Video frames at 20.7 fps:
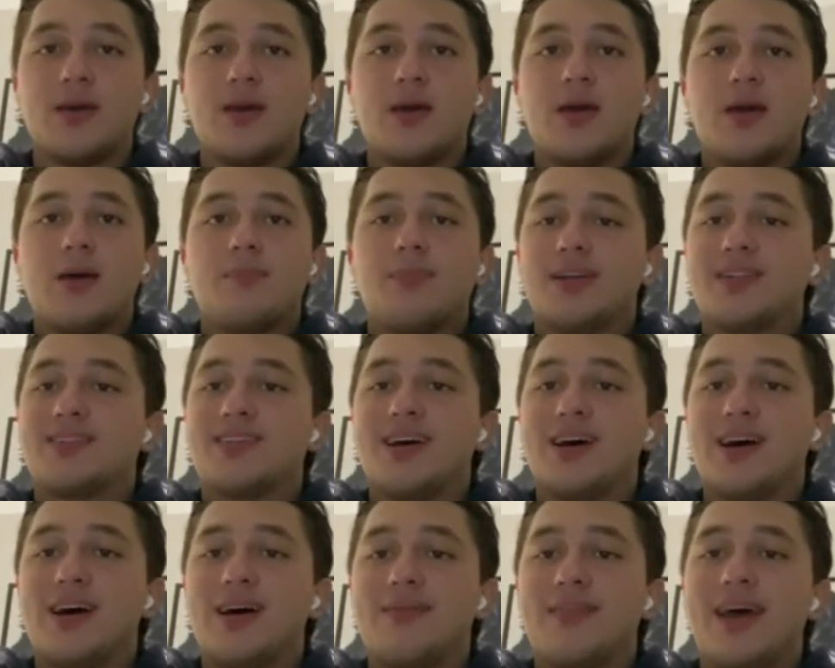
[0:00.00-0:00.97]
But
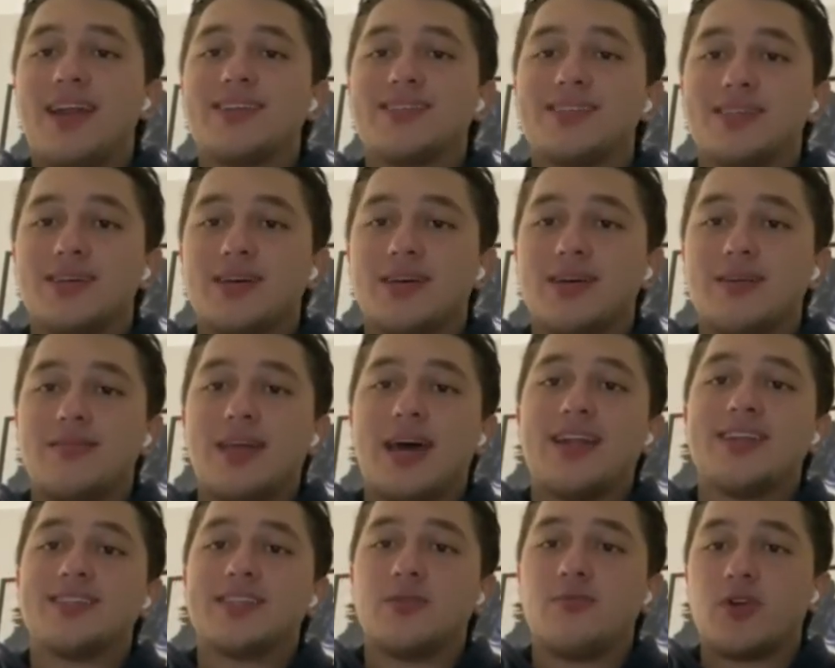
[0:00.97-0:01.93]
that
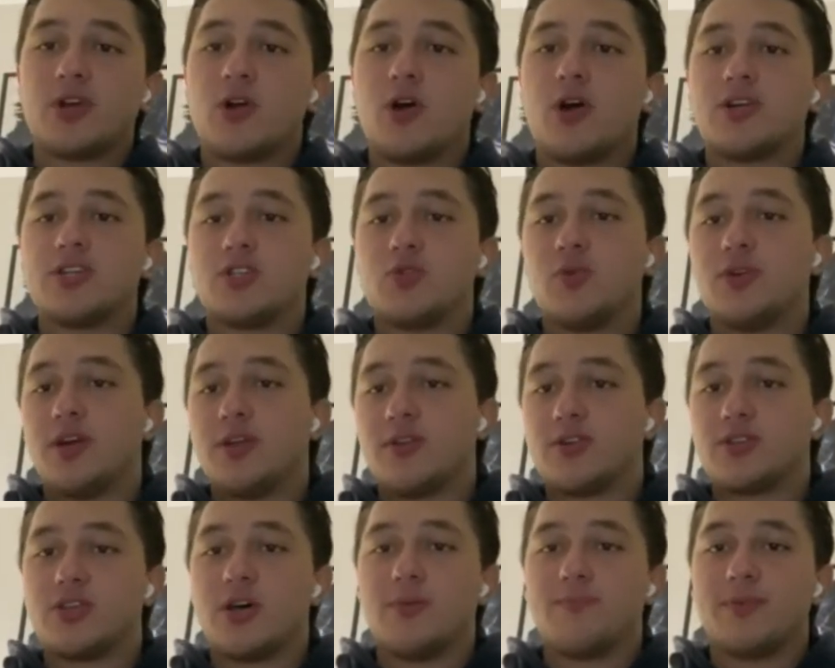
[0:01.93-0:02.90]
is in regards to another
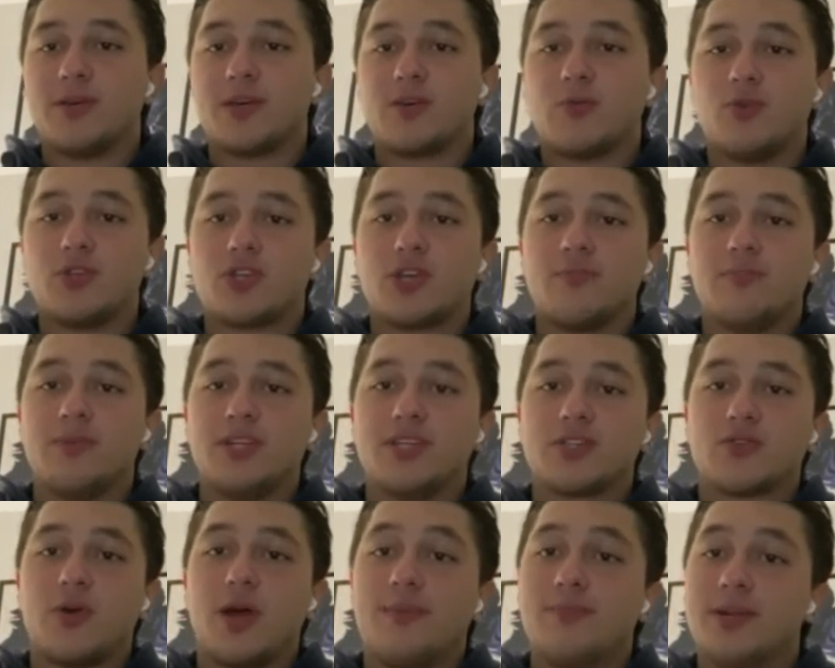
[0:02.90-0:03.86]
topic, which can be
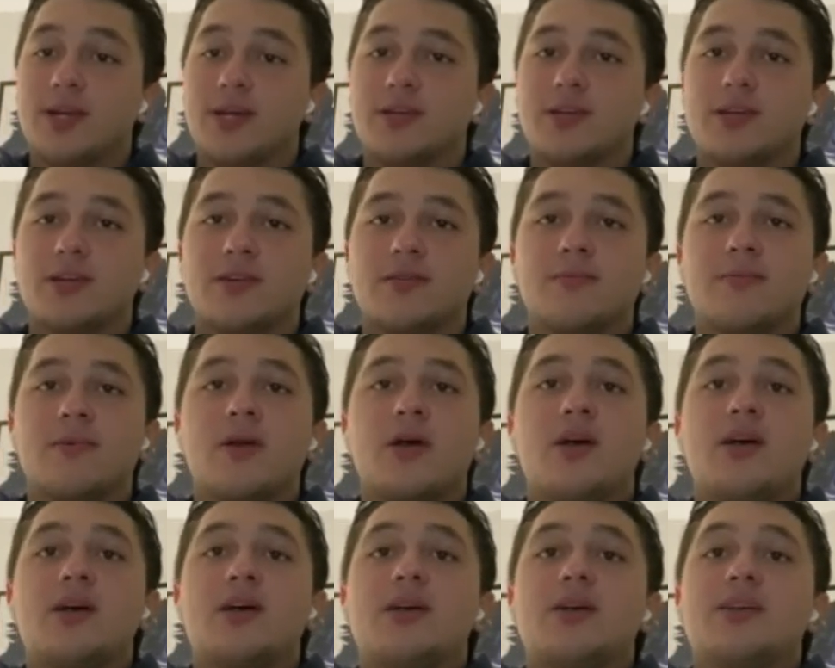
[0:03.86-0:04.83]
described later.
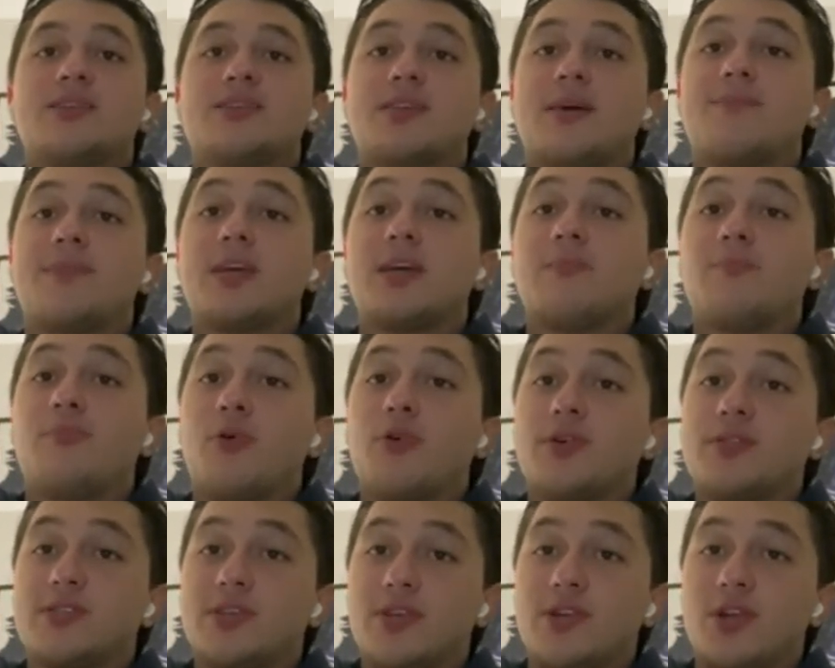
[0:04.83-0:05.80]
Something
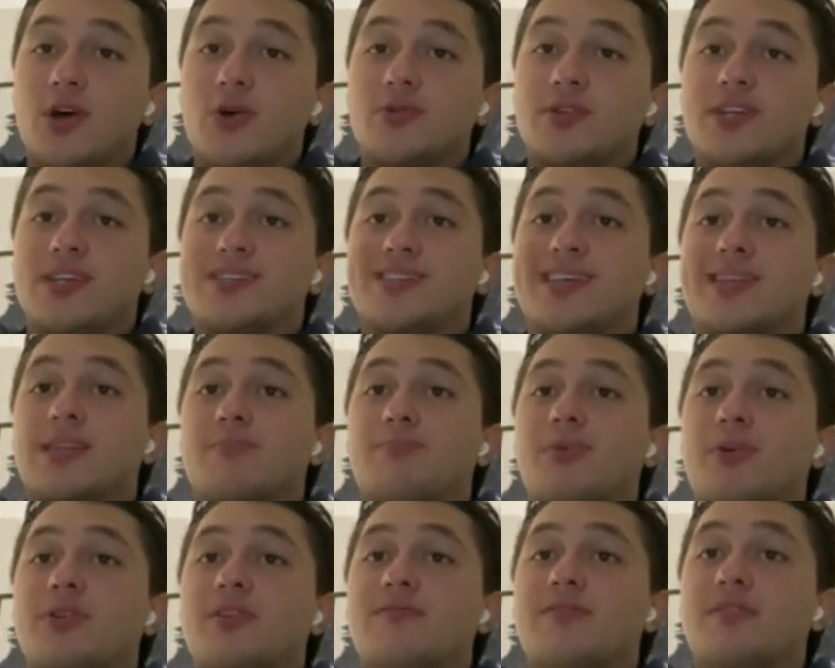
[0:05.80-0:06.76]
important to note is that the
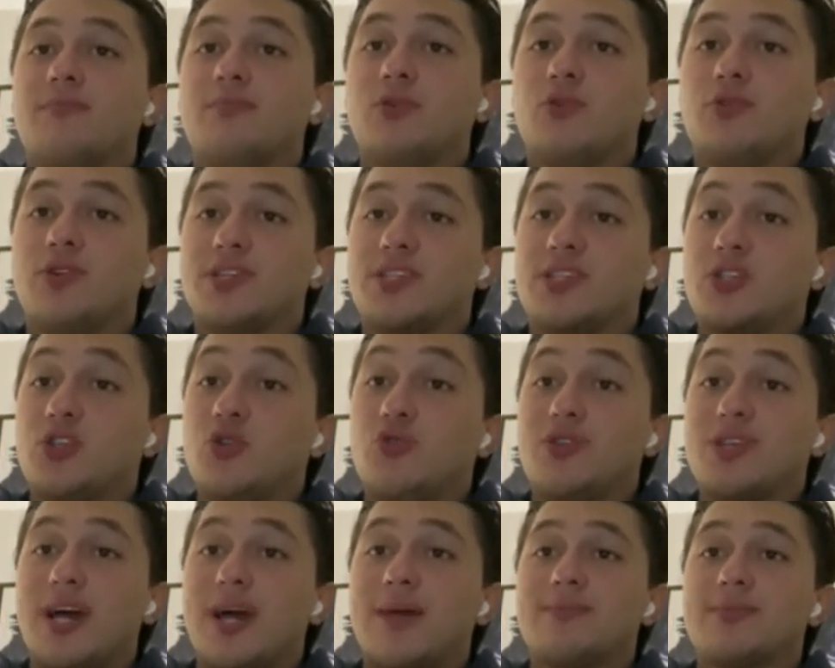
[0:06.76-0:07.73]
pull of the moon is 2
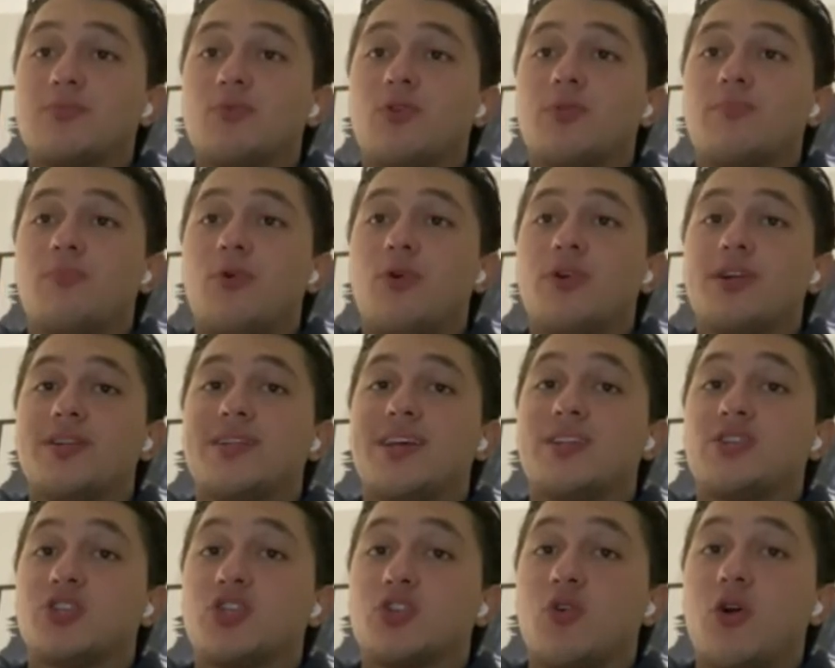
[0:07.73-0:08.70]
times more important
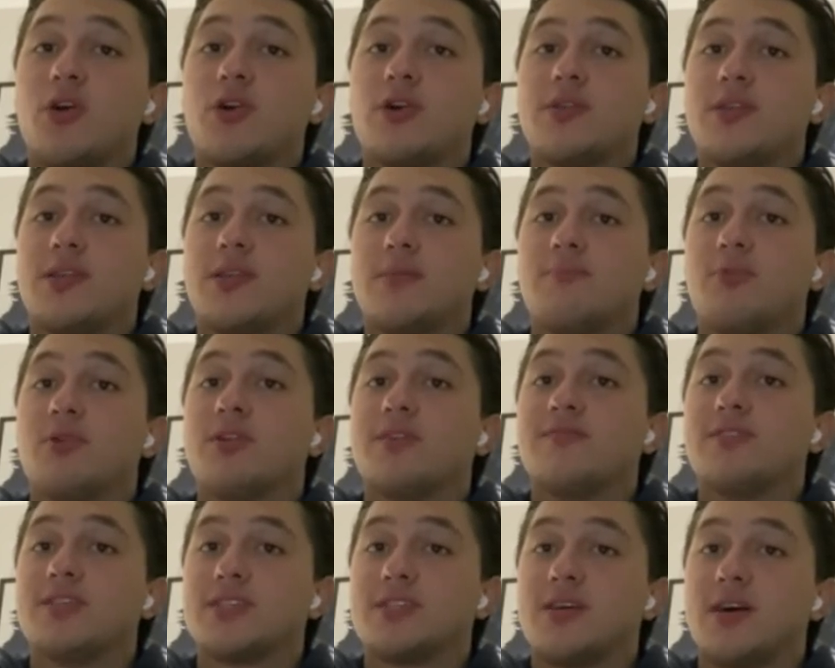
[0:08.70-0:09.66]
and stronger than the pull of
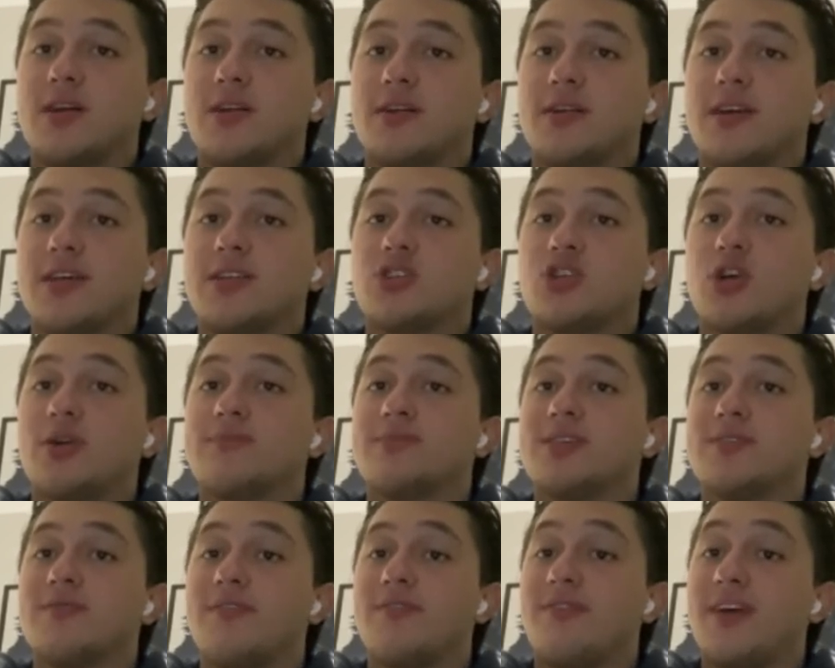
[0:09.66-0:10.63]
the sun in terms
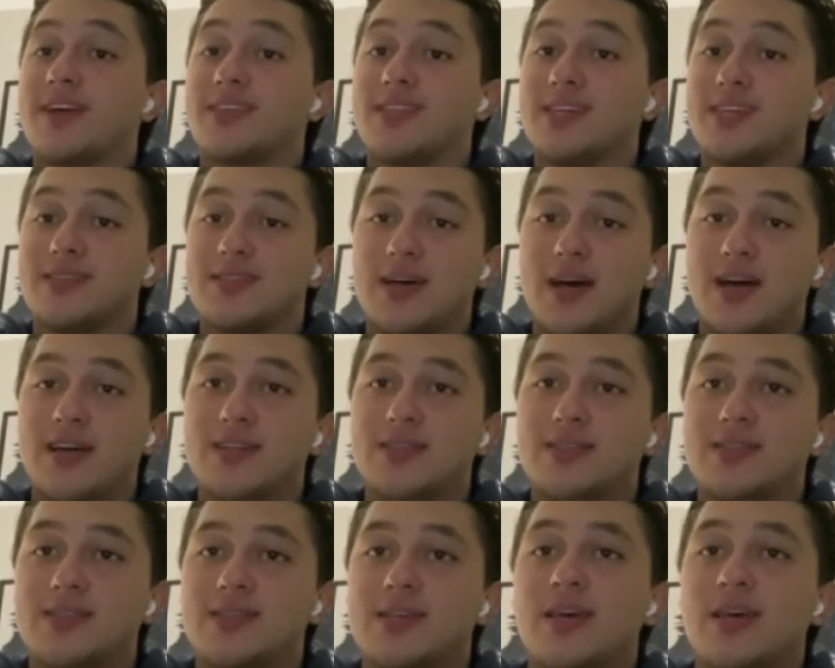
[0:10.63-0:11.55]
of affecting tides.